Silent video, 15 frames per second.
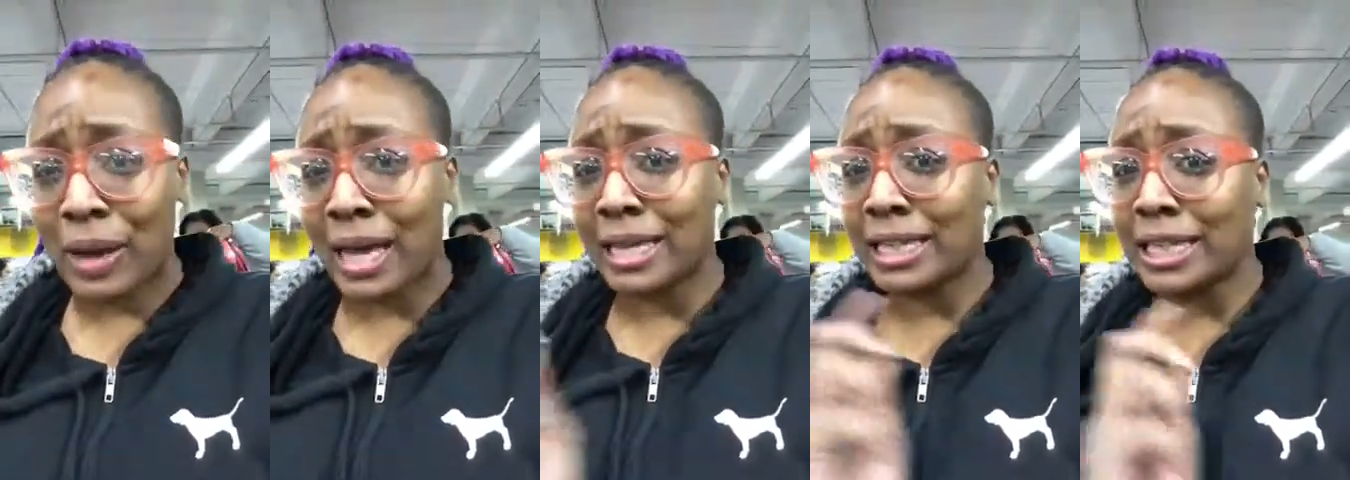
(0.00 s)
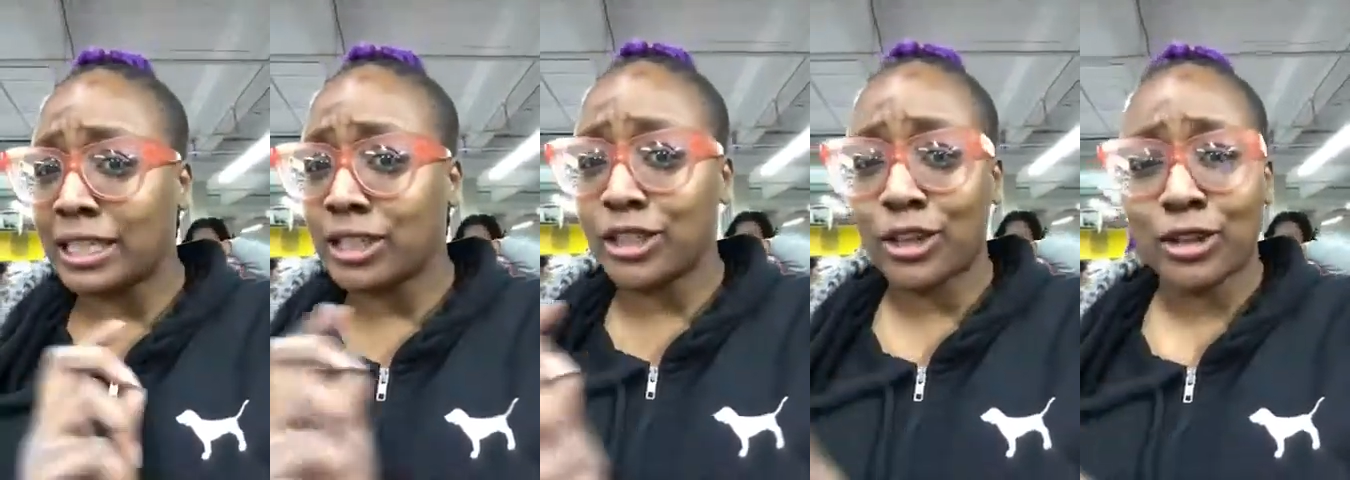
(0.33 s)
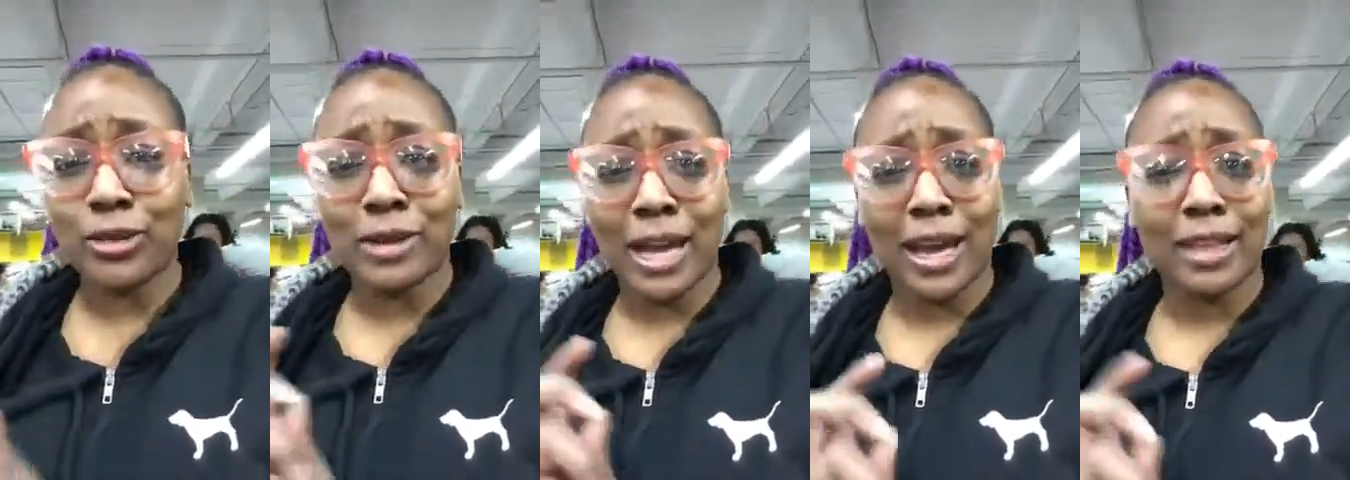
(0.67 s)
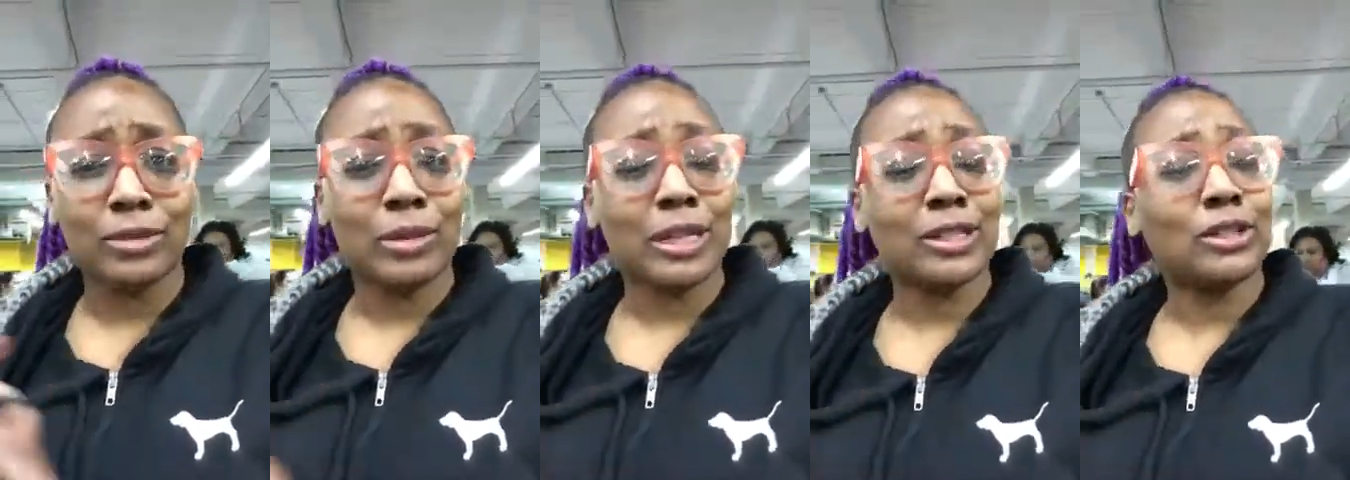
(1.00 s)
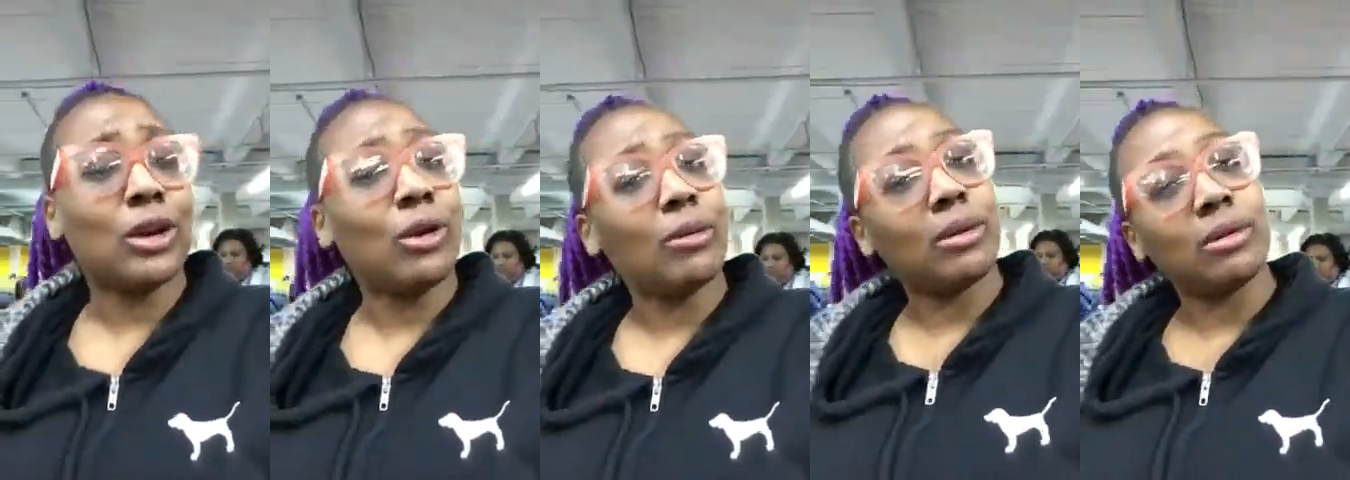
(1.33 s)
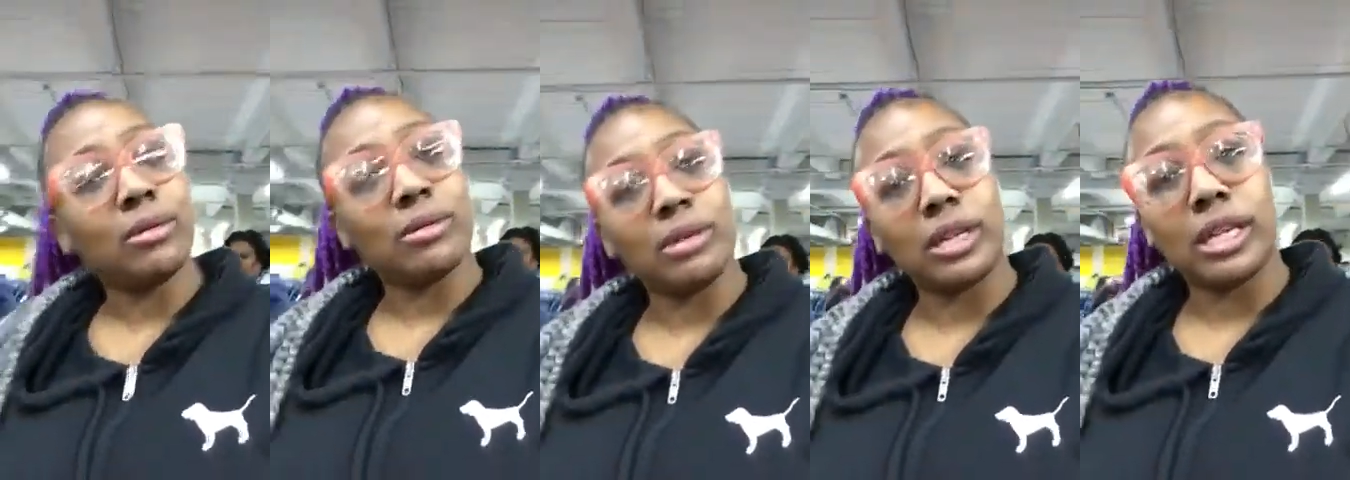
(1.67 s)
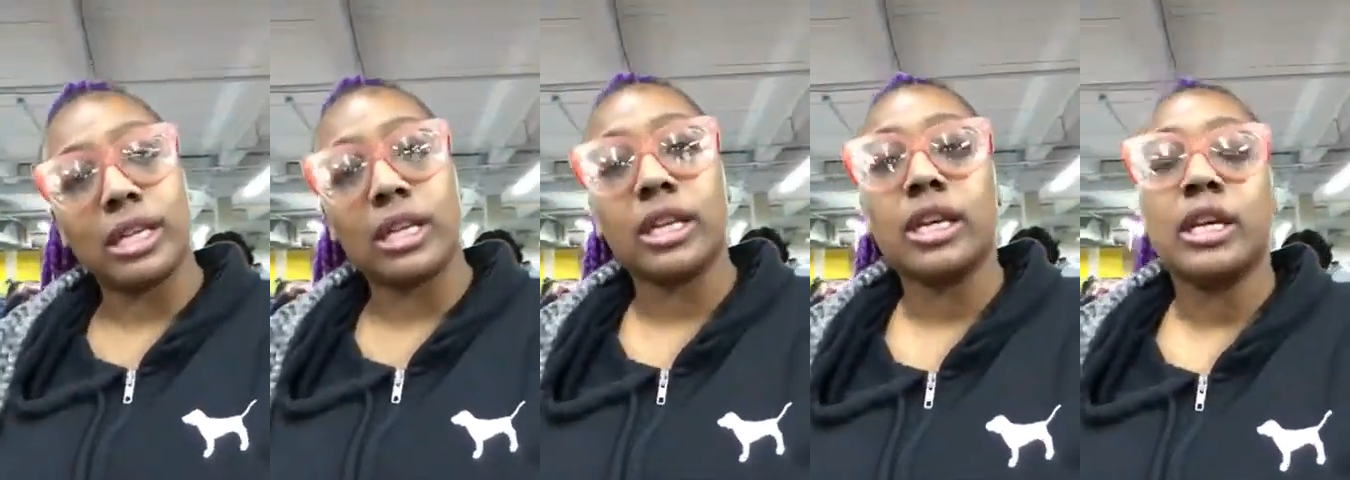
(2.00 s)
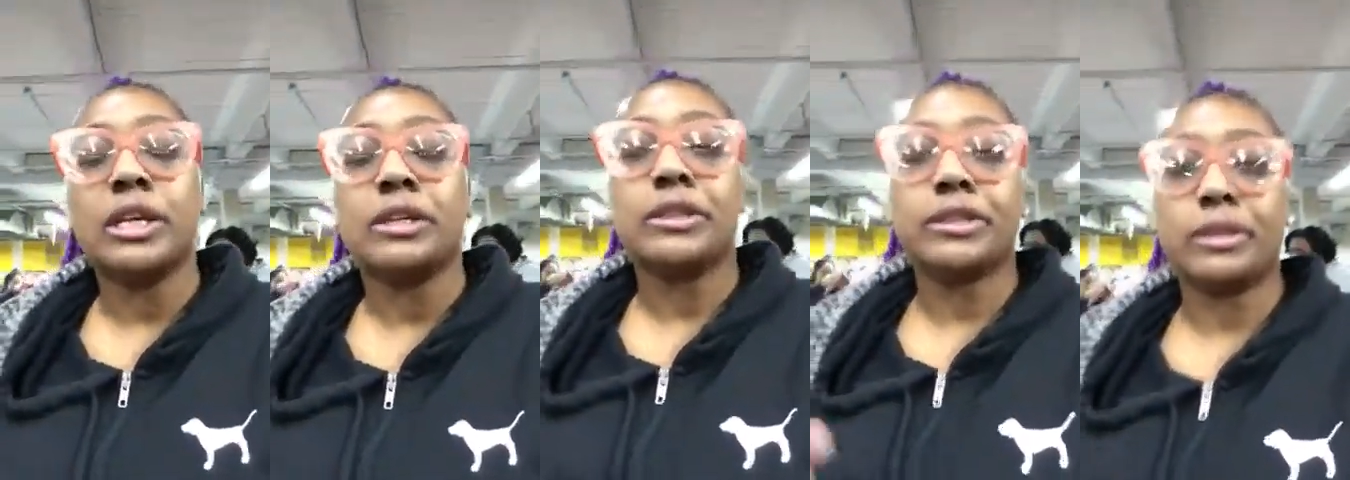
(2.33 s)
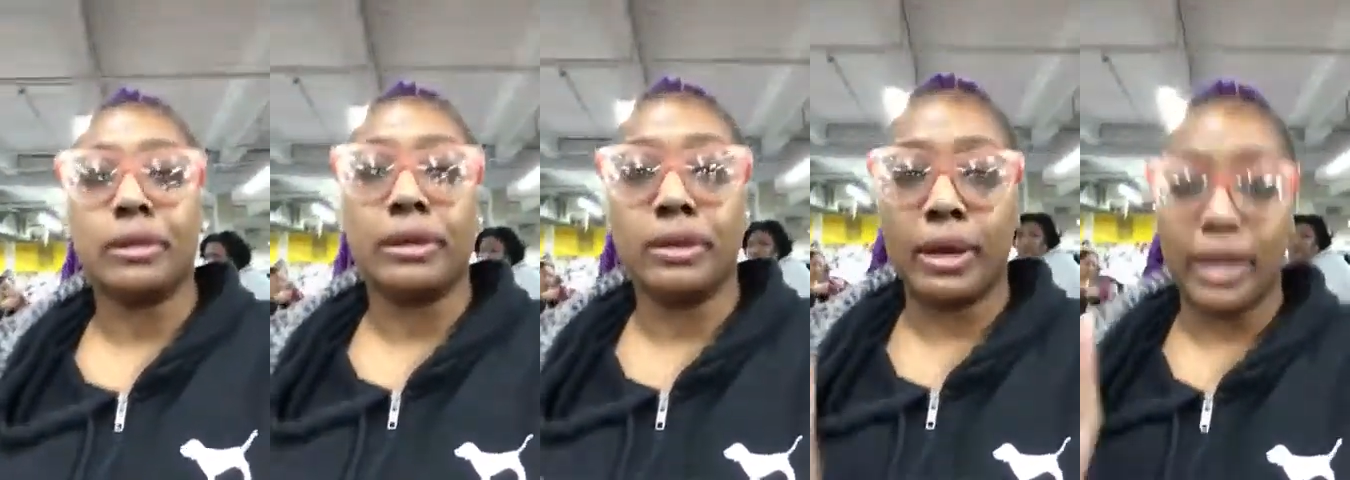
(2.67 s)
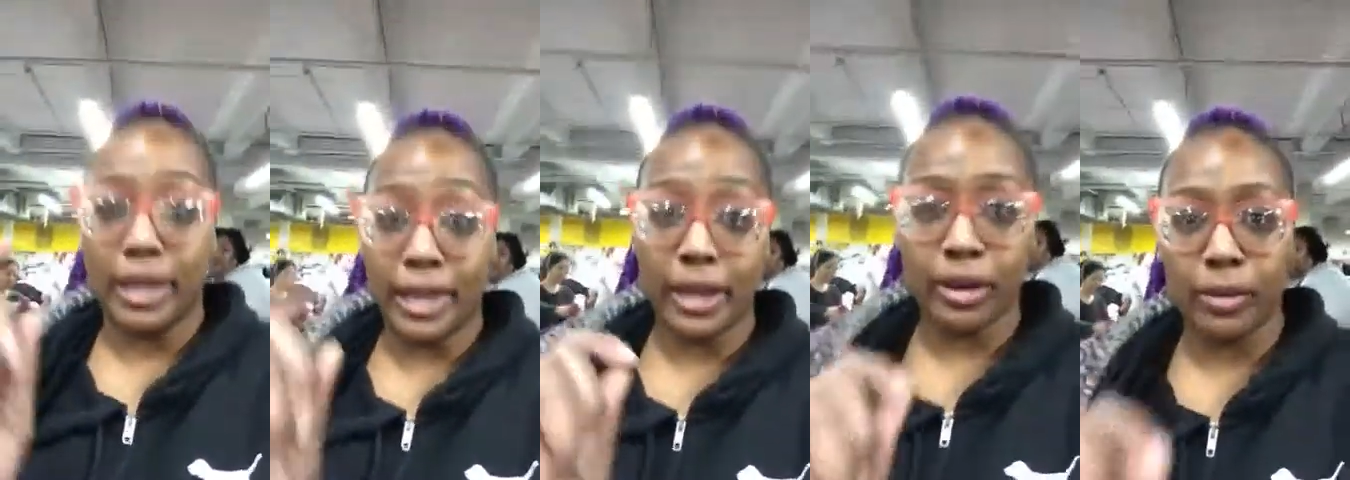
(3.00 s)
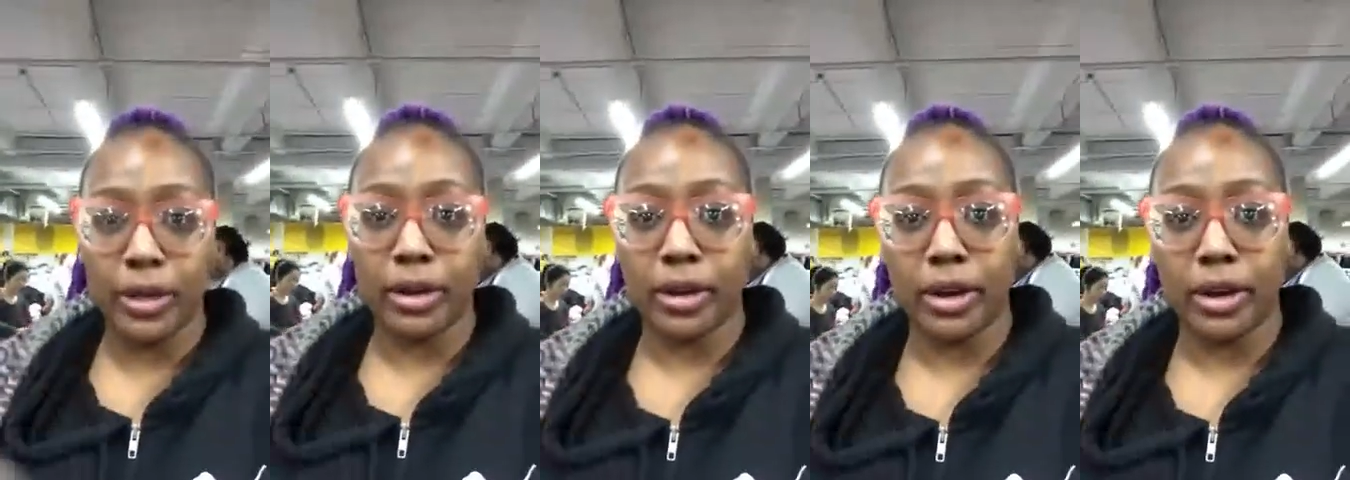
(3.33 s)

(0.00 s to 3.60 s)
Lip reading: I need to show you guys what is going on. So look, here we